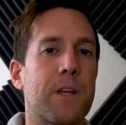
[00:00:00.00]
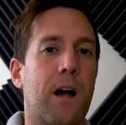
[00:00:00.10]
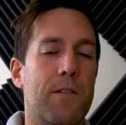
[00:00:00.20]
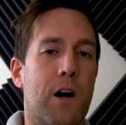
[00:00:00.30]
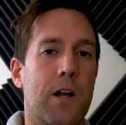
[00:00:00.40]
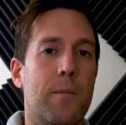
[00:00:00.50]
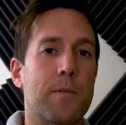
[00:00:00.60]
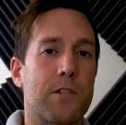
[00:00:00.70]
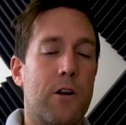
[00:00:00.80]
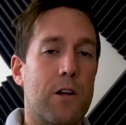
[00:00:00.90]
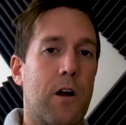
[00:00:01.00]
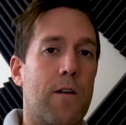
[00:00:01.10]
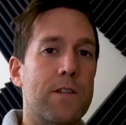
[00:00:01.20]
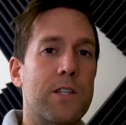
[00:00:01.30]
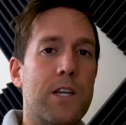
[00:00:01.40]
I've gone up and started a
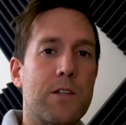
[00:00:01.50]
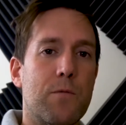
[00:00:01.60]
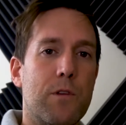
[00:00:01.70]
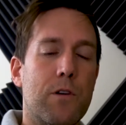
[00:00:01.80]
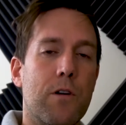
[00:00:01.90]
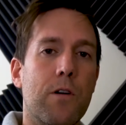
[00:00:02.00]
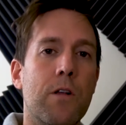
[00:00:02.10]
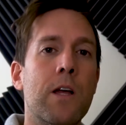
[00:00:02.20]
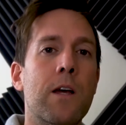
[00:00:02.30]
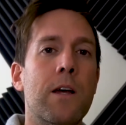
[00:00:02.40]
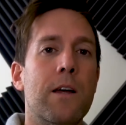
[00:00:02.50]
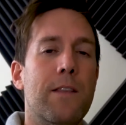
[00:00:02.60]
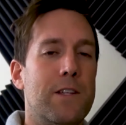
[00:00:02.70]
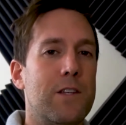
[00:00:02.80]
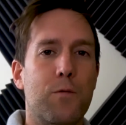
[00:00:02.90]
conversation with a girl,
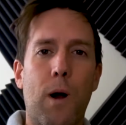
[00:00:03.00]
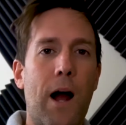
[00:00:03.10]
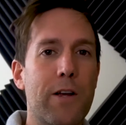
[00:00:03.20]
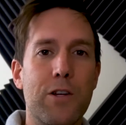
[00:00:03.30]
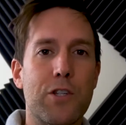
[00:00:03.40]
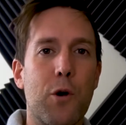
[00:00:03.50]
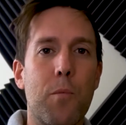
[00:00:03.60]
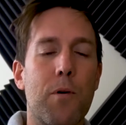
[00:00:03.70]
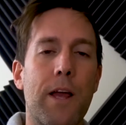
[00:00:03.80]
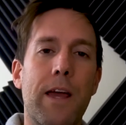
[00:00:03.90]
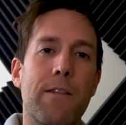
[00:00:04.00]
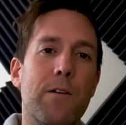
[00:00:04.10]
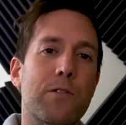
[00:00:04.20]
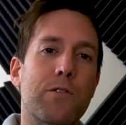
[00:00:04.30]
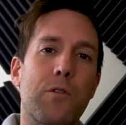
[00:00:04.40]
then she says, wow, you're so brave. That
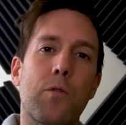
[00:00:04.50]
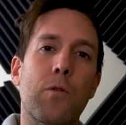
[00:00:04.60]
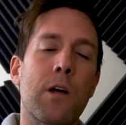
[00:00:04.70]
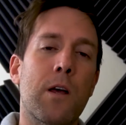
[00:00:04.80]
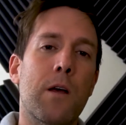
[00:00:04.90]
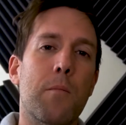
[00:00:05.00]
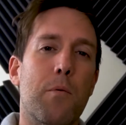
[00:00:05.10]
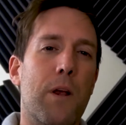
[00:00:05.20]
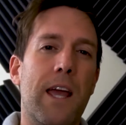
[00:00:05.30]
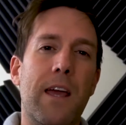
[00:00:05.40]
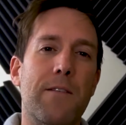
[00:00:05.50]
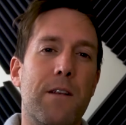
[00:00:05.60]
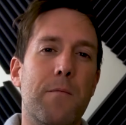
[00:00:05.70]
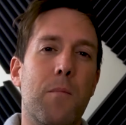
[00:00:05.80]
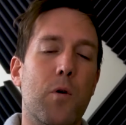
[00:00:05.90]
was so brave,
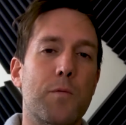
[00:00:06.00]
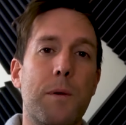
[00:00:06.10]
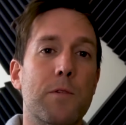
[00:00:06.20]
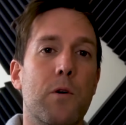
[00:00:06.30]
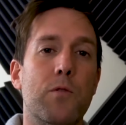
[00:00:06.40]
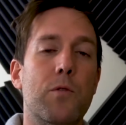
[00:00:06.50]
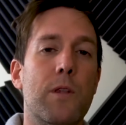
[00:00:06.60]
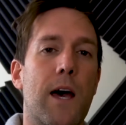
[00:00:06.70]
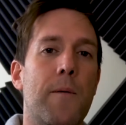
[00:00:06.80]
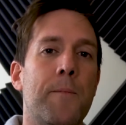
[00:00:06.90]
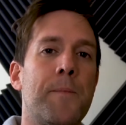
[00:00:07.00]
and most people don't do that.